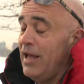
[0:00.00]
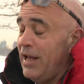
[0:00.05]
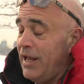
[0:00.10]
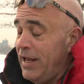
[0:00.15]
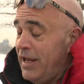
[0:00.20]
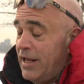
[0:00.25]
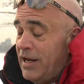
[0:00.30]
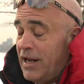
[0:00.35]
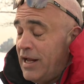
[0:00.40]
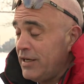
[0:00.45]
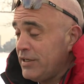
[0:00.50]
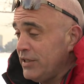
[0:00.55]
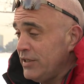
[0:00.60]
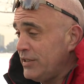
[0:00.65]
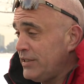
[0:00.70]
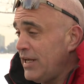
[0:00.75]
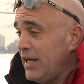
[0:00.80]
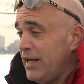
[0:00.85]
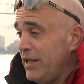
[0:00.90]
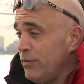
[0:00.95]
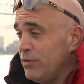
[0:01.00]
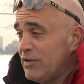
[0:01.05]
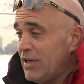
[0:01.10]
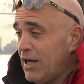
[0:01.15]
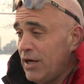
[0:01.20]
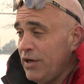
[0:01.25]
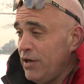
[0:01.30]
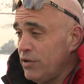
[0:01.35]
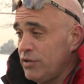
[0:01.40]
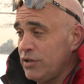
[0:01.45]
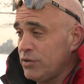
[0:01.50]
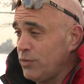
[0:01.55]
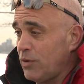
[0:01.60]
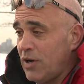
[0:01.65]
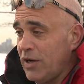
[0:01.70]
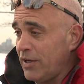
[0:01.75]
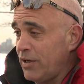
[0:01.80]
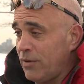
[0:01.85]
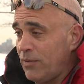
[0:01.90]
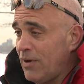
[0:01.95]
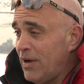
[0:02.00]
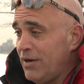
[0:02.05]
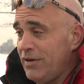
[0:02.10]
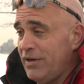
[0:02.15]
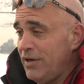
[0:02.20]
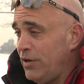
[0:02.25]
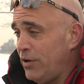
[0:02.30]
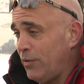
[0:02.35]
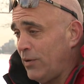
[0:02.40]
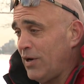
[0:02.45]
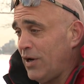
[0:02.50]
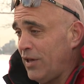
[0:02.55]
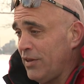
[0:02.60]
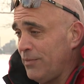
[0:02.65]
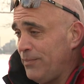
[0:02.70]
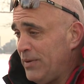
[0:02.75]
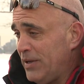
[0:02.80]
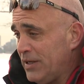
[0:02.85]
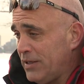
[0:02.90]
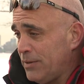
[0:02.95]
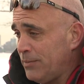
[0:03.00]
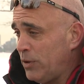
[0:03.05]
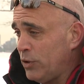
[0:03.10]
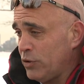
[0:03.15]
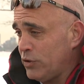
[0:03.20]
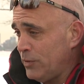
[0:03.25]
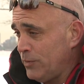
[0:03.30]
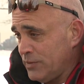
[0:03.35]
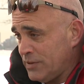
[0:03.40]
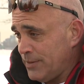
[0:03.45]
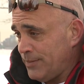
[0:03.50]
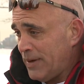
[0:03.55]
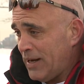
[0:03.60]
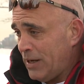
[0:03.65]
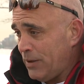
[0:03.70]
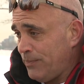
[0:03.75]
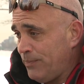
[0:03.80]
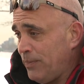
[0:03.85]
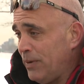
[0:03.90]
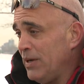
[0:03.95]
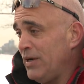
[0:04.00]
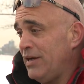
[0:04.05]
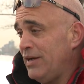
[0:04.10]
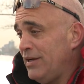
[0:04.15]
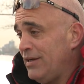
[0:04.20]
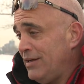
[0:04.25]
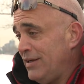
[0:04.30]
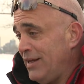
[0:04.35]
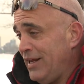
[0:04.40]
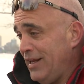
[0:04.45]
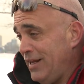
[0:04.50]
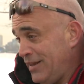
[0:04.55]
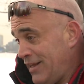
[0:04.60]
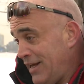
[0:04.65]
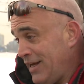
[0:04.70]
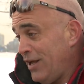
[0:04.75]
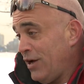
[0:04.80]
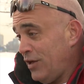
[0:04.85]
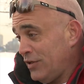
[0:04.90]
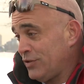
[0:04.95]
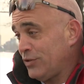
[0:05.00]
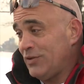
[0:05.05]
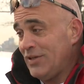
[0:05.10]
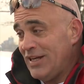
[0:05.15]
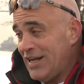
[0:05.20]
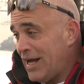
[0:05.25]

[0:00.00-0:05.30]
He had actually said he was out here just walking around, didn't know what all the big commotion was about, but he, then he also did